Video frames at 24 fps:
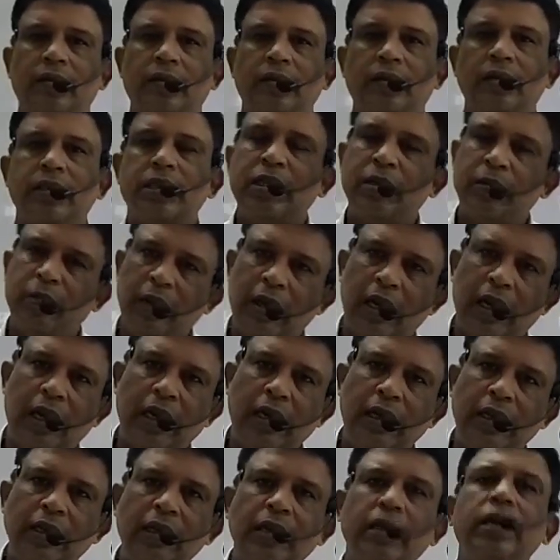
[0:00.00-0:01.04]

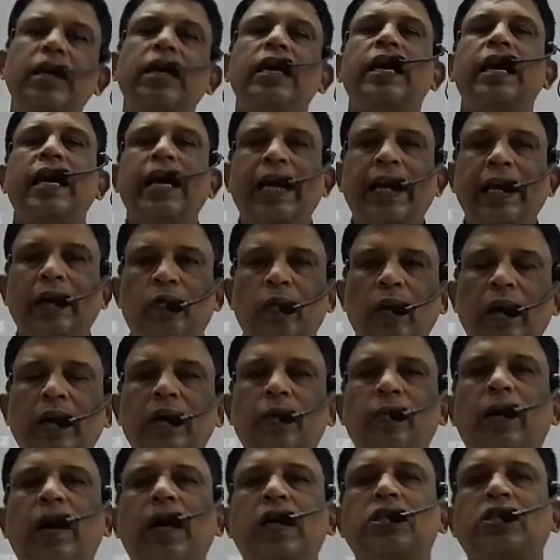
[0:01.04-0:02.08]
Similarly,
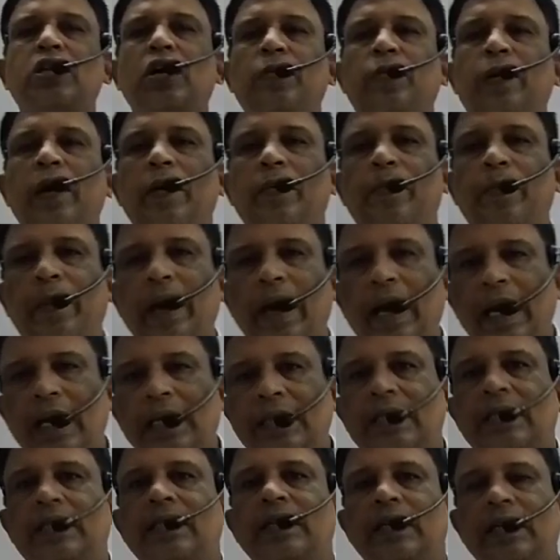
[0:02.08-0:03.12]
equivalent mass of a
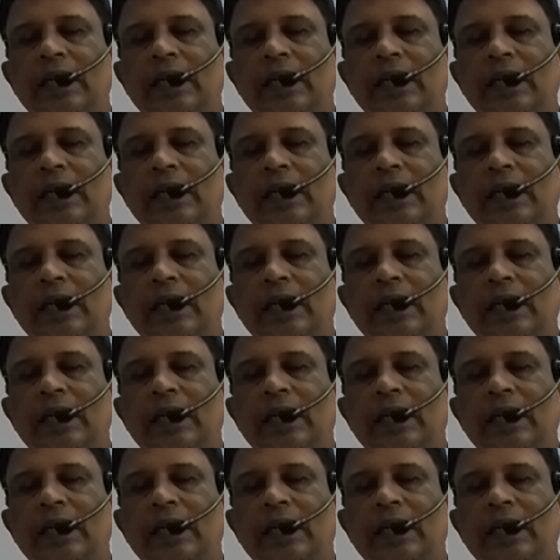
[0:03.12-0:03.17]
base